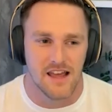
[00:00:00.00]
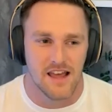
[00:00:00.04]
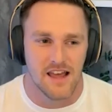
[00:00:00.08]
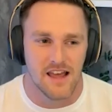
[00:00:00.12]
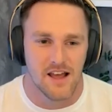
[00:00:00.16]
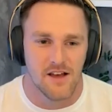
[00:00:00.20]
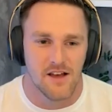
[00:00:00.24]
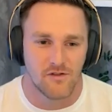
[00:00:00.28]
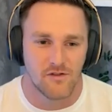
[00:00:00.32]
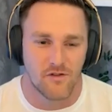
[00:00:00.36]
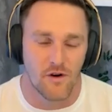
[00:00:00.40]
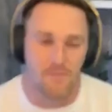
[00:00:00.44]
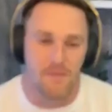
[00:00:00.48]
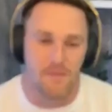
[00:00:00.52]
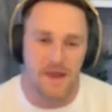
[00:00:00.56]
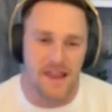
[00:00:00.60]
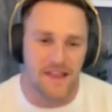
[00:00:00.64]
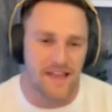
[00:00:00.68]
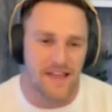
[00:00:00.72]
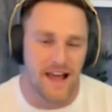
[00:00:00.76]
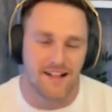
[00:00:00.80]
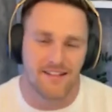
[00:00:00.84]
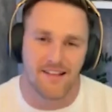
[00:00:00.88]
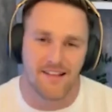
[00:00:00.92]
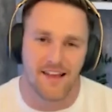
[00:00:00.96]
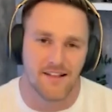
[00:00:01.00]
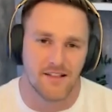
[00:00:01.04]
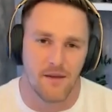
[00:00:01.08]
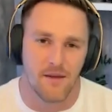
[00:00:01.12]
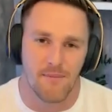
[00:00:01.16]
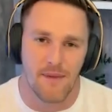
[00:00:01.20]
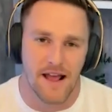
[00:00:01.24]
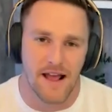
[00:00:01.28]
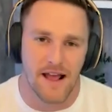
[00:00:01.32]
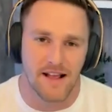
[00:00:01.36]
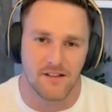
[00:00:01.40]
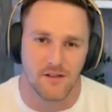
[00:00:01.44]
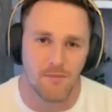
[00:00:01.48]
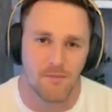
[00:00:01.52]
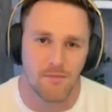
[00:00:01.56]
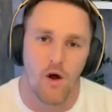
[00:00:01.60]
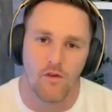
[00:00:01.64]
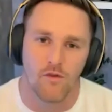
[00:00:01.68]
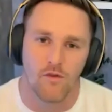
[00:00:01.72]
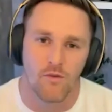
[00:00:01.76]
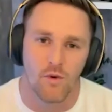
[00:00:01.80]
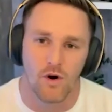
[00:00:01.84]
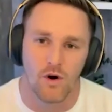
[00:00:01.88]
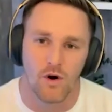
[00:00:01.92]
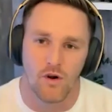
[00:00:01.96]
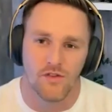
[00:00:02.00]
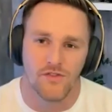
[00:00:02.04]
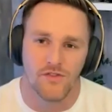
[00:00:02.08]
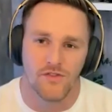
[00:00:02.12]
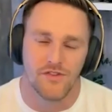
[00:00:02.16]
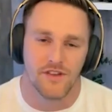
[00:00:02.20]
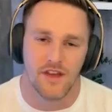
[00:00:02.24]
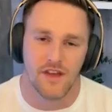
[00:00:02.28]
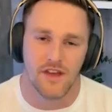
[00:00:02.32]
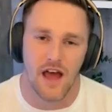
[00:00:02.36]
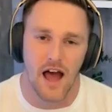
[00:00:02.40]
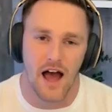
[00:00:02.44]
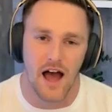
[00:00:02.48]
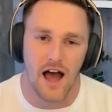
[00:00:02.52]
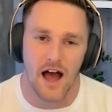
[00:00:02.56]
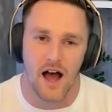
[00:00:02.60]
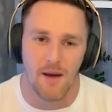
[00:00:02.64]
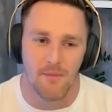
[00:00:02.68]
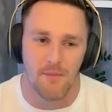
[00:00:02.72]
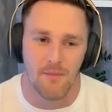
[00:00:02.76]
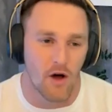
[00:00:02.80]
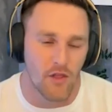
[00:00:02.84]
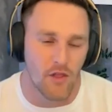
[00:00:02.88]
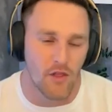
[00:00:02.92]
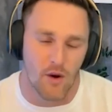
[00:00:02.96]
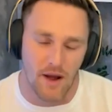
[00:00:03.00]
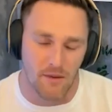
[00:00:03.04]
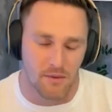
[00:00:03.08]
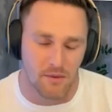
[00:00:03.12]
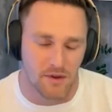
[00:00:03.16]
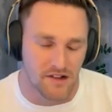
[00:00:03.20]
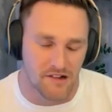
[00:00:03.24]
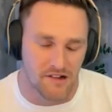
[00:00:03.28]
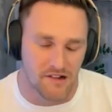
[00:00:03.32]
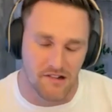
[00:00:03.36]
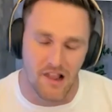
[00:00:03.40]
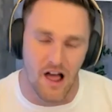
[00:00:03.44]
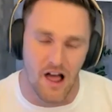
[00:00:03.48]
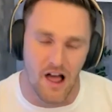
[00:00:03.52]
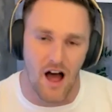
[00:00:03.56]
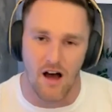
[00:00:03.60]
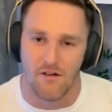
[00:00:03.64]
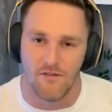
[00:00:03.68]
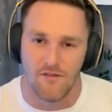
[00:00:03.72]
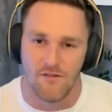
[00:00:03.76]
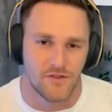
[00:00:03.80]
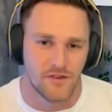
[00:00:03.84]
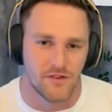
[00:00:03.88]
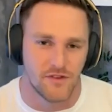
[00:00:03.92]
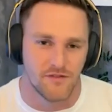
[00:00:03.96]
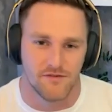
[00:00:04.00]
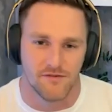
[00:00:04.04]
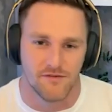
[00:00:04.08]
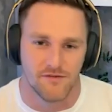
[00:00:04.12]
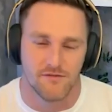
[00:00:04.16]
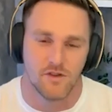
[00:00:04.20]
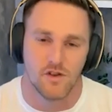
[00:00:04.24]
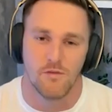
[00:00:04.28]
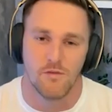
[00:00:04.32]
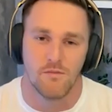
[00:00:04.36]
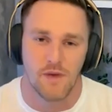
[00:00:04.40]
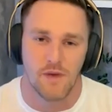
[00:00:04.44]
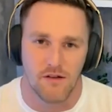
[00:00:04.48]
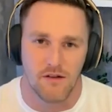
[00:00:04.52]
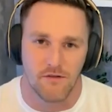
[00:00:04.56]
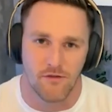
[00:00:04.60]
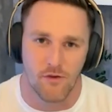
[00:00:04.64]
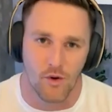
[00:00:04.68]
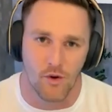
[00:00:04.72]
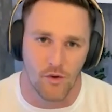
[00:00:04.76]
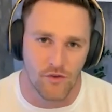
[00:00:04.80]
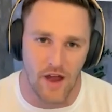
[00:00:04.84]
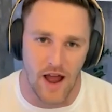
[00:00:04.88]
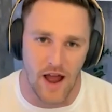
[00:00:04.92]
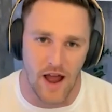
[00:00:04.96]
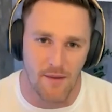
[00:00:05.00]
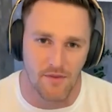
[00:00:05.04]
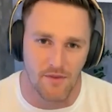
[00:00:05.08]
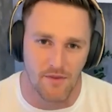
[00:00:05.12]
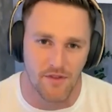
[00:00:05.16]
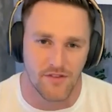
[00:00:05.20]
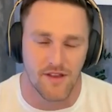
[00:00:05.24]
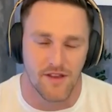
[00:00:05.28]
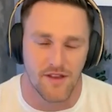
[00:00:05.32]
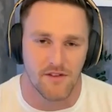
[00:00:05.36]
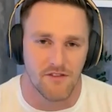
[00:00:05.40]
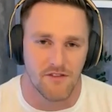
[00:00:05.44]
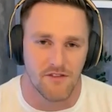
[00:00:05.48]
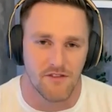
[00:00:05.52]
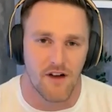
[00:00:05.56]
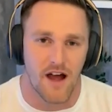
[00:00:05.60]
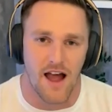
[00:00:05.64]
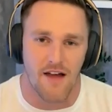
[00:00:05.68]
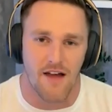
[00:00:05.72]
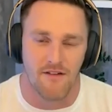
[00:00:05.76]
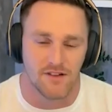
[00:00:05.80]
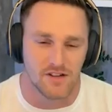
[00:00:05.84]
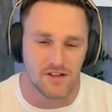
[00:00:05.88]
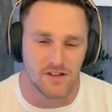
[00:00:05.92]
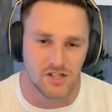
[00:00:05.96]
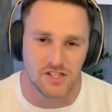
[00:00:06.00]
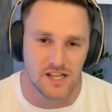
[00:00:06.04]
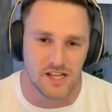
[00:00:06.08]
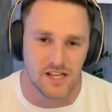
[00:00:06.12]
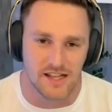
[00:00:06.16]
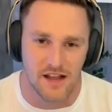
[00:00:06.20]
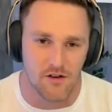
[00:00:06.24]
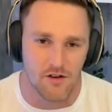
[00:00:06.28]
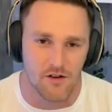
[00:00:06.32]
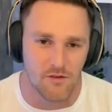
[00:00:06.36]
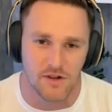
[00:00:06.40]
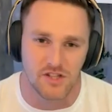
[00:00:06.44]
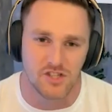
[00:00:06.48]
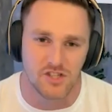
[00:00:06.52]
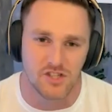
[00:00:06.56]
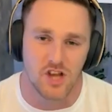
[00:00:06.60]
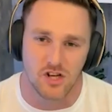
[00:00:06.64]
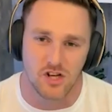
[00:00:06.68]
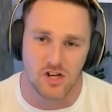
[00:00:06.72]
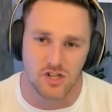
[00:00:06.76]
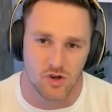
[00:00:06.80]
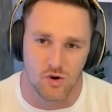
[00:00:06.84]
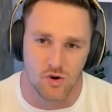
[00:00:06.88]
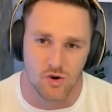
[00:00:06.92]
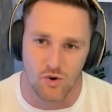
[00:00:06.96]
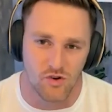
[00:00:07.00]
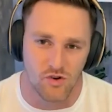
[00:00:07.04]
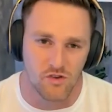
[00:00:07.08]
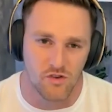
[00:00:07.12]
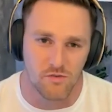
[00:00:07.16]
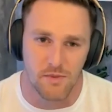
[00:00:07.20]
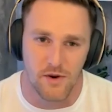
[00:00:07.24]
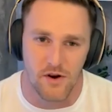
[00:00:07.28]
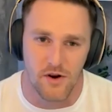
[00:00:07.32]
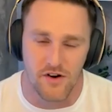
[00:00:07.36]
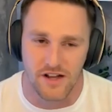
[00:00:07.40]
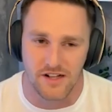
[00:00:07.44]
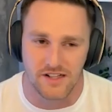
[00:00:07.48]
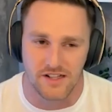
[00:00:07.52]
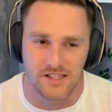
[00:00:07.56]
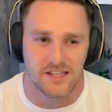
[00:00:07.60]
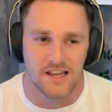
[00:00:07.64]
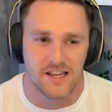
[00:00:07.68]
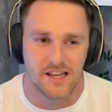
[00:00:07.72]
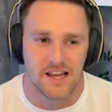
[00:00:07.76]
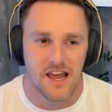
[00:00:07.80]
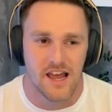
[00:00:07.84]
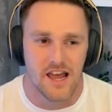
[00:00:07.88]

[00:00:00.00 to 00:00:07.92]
for me, that's like the best of both worlds. Um, although I would have loved to have been full time in the 75 and just think that would have been such a cool experience.